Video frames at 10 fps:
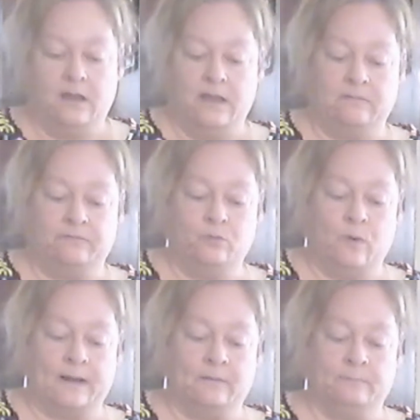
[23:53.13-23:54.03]
If you
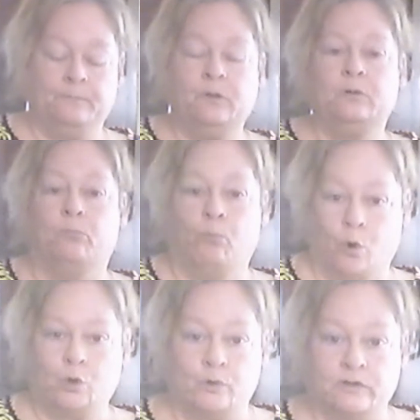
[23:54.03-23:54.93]
want them
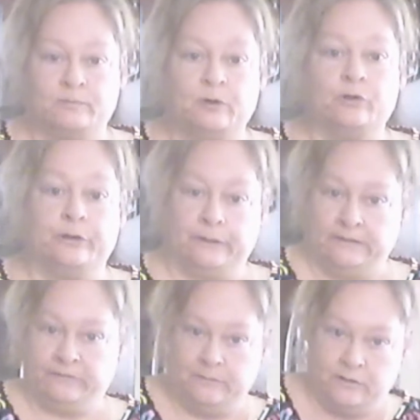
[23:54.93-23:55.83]
more crispier, you leave
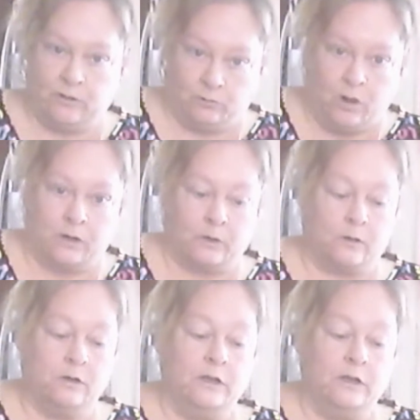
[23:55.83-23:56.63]
them in there longer.